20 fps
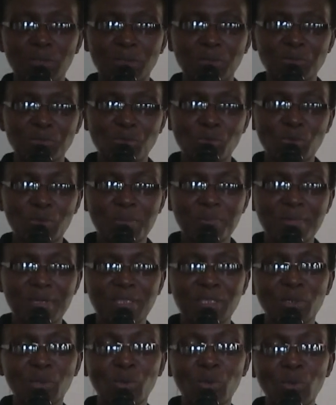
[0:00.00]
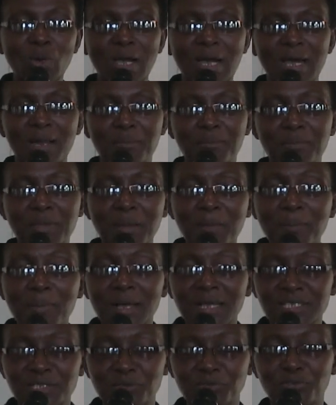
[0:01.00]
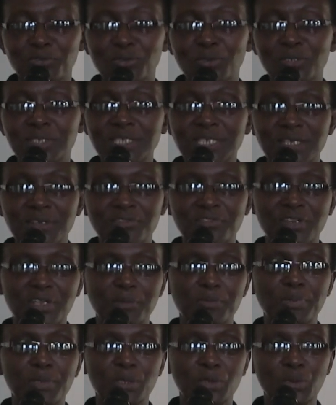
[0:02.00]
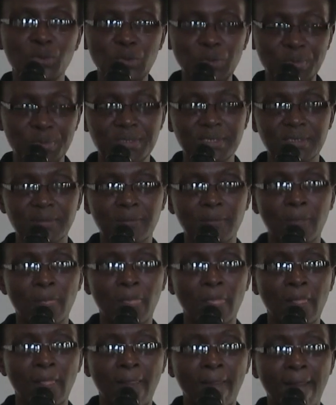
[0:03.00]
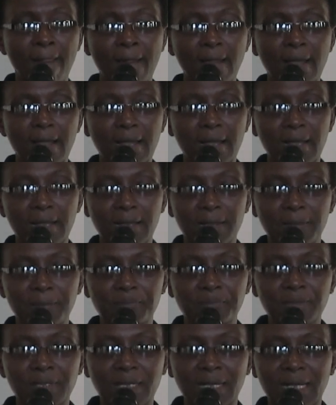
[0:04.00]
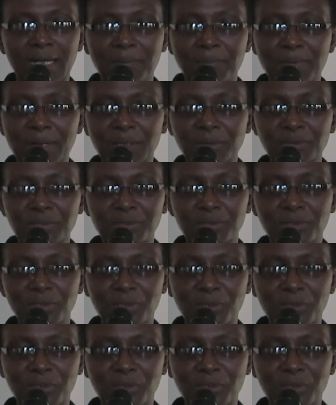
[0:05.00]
Women who are members of the self-help groups. About